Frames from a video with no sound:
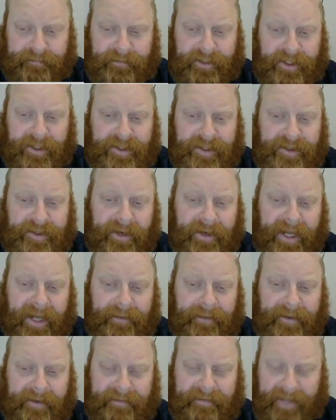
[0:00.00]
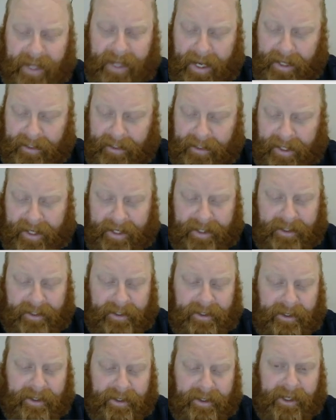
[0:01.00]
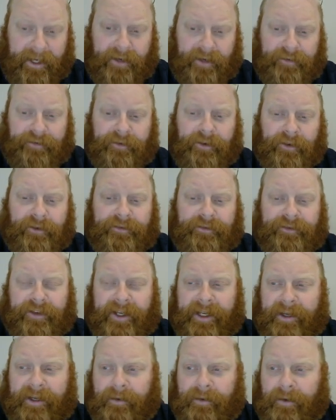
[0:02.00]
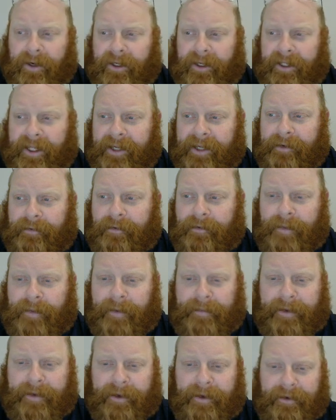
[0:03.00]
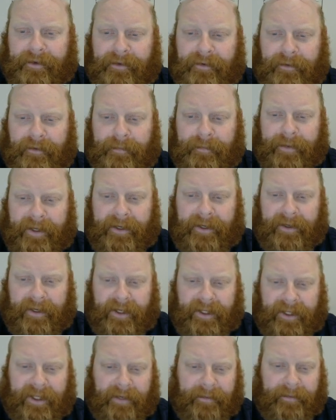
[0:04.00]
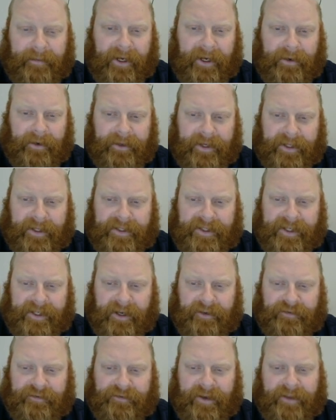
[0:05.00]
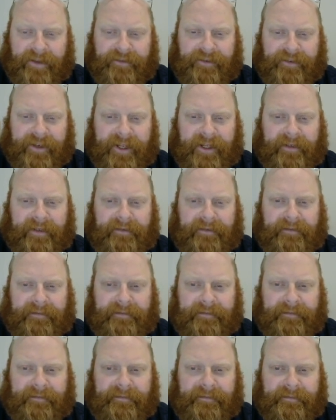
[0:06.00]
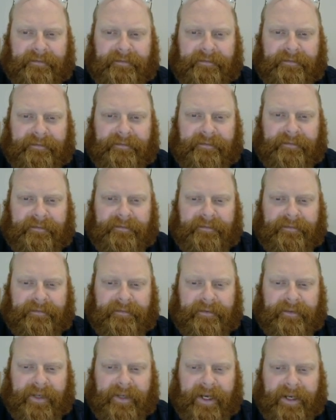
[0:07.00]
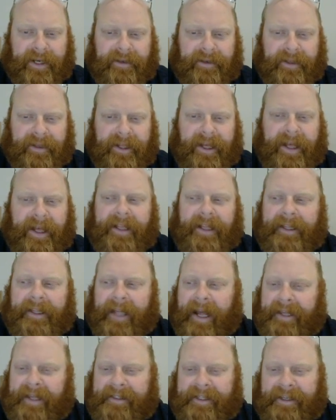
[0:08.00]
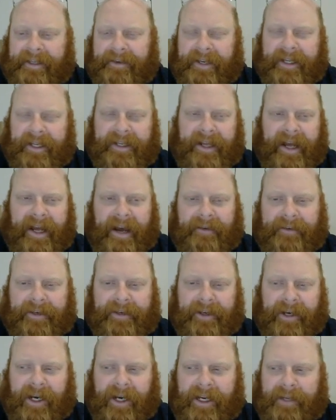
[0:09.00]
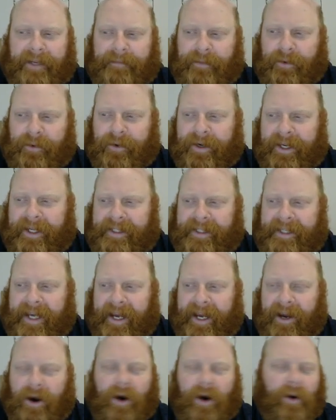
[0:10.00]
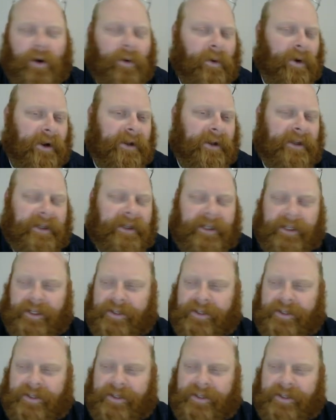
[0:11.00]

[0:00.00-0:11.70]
So again, we have to highlight it and Control G or click group up here to group it. And there we go. You can see our trench in it. Okay. Last thing you need to have on your cutting board is a hole.